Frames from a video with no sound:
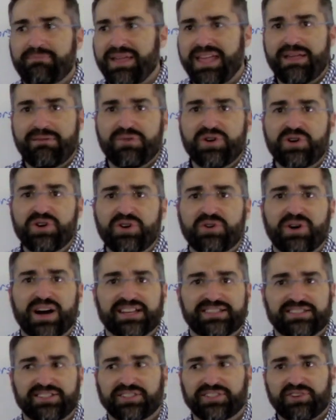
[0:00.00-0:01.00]
who? I
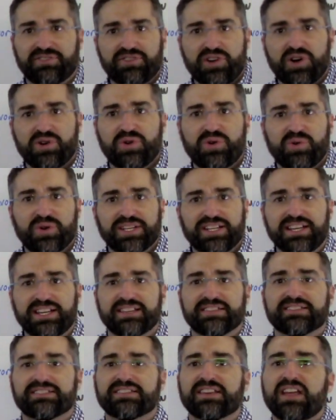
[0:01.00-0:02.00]
still don't know who it
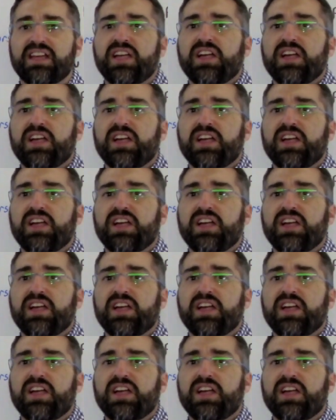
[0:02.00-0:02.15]
is.